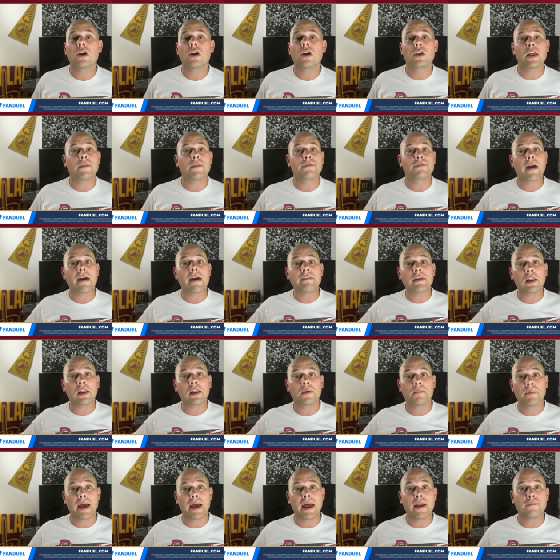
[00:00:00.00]
or that
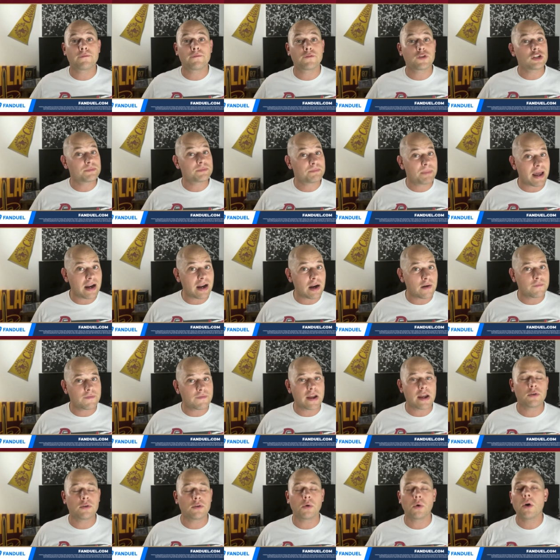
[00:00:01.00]
$5 bet, first bet on
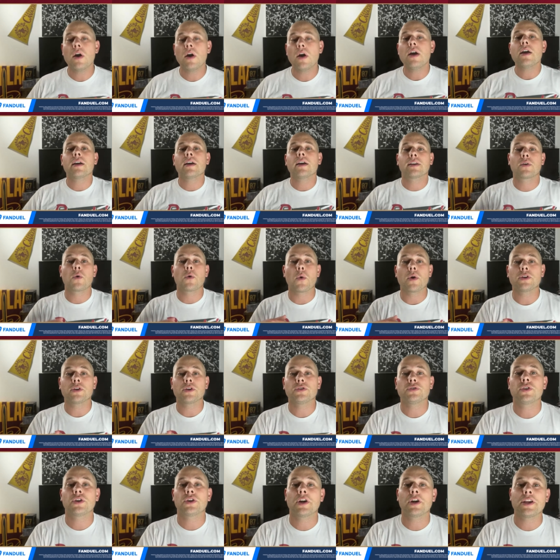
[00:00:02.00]
FanDuel, going to
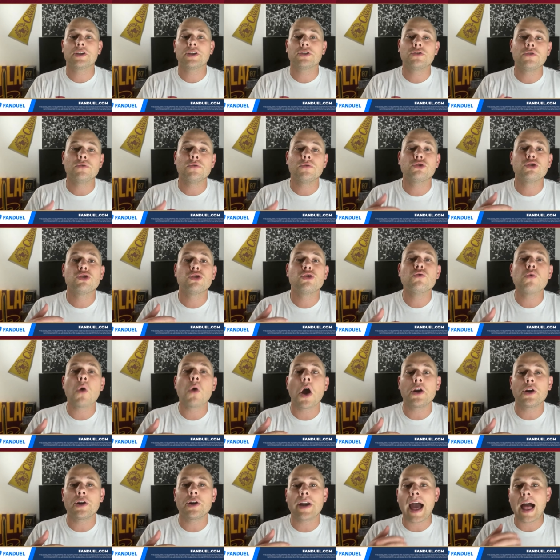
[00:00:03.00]
turn into
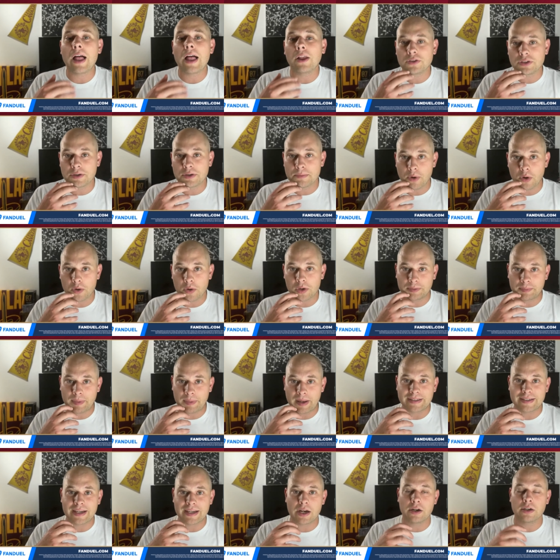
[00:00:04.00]
$200 in bonus
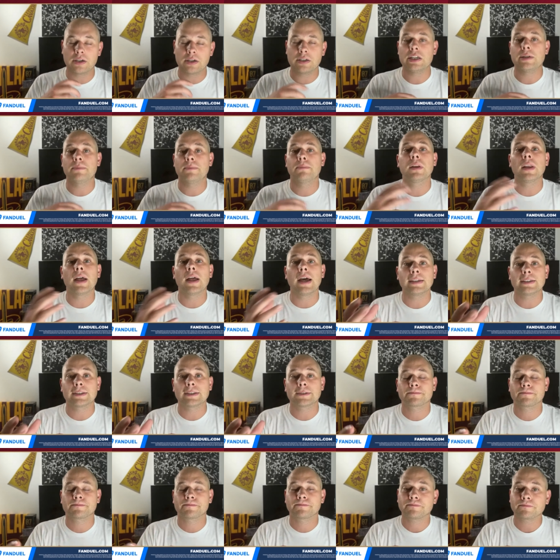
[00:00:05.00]
bets guaranteed.
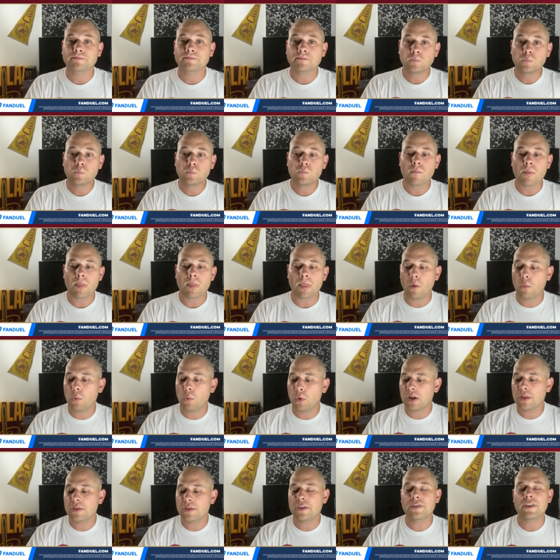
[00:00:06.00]
Plus,
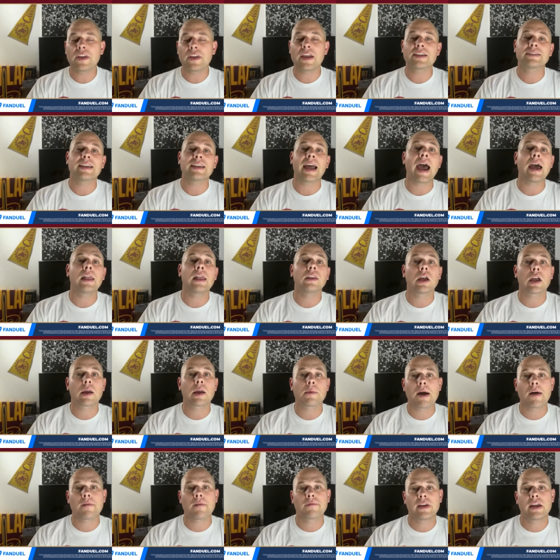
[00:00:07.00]
one of the things I like
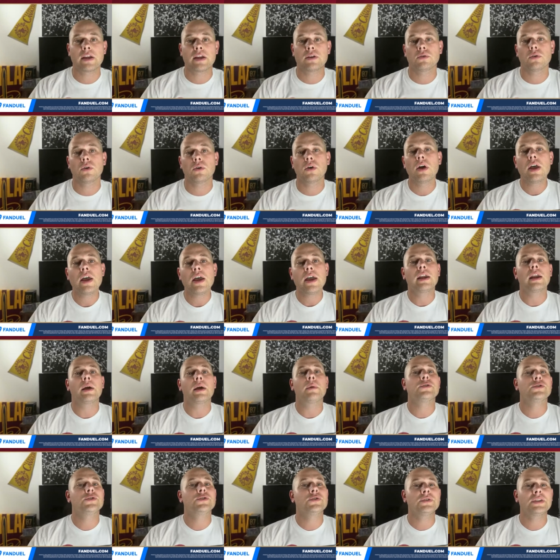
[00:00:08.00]
about FanDuel, and I
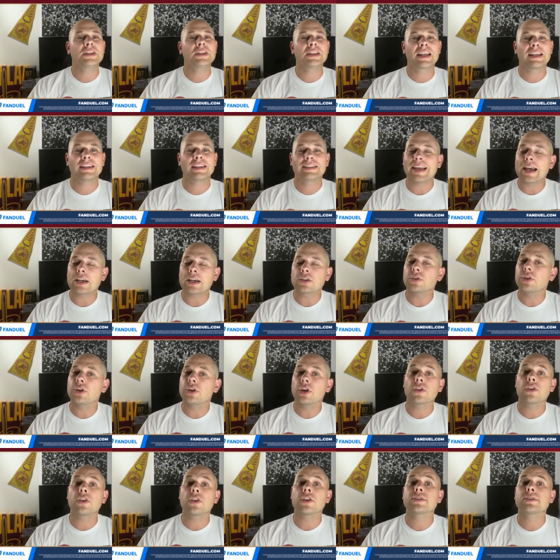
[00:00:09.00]
was using this actually
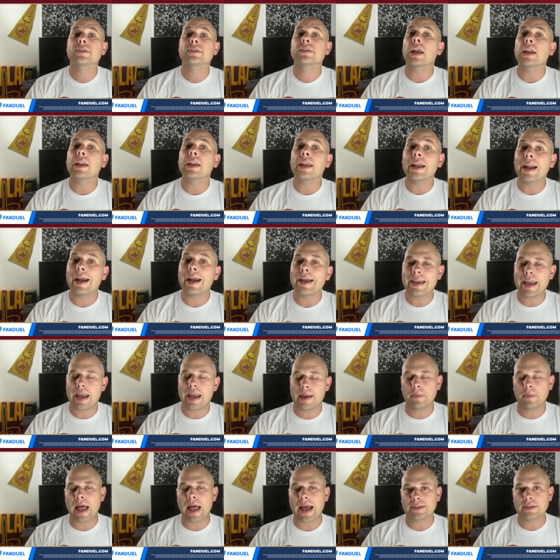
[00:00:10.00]
during the Sunday night
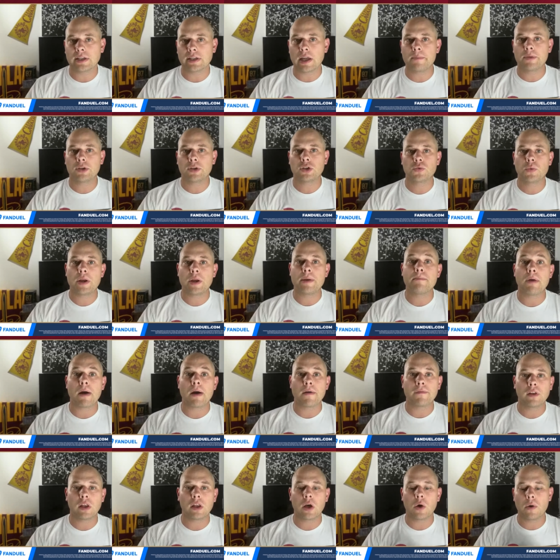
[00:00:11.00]
game last night between
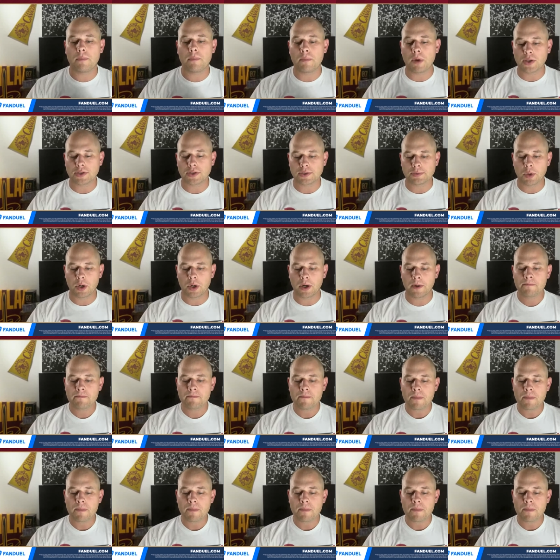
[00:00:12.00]
Buffalo and Baltimore,